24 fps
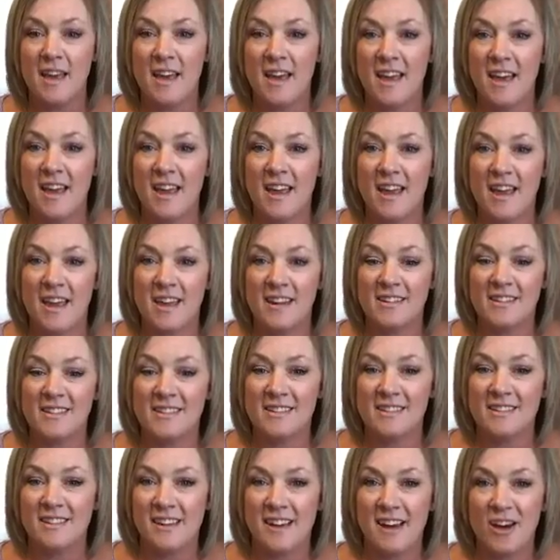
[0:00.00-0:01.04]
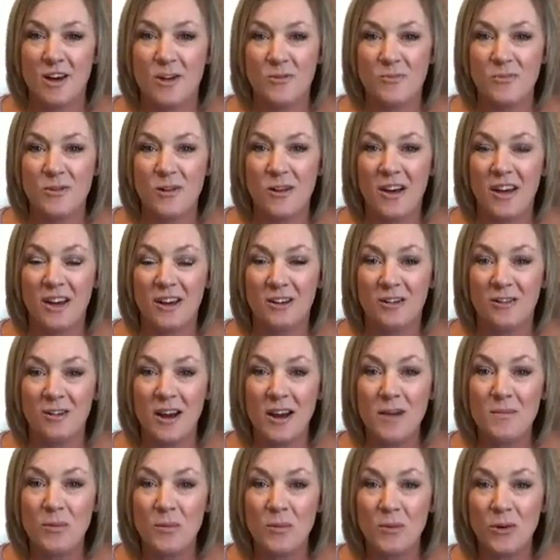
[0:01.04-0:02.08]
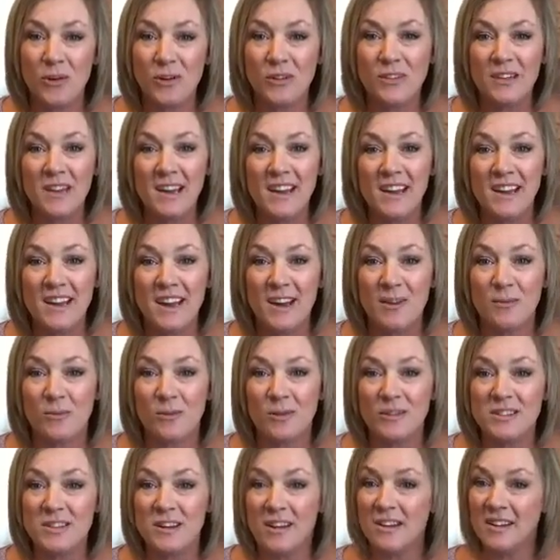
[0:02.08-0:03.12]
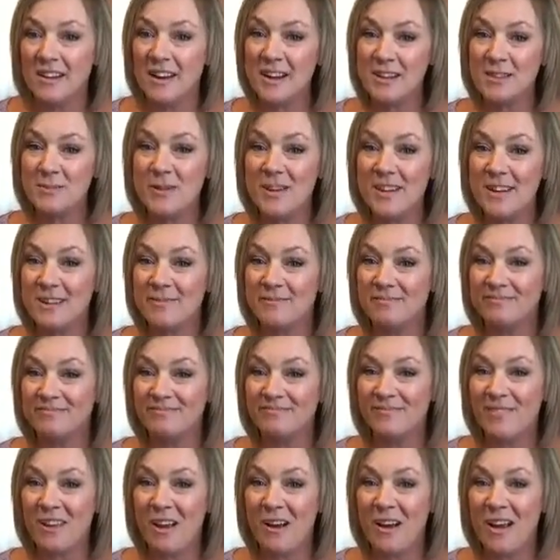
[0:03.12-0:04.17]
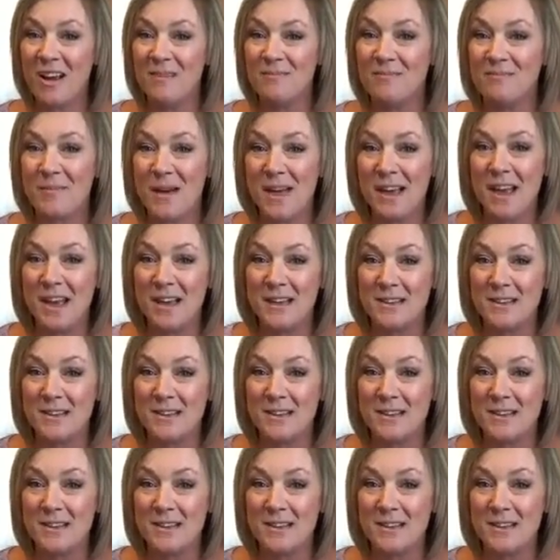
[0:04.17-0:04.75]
and I hope y'all had a great Memorial Day, and we'll talk next week. All right, bye guys.